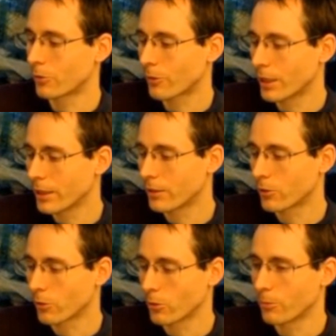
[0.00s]
try
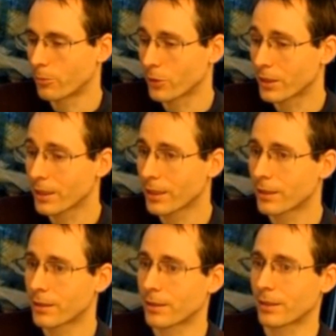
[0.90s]
to
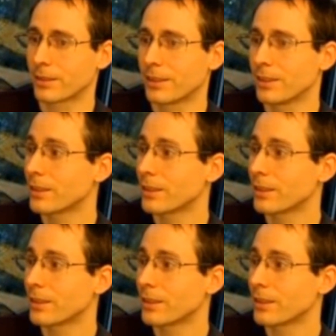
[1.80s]
predict these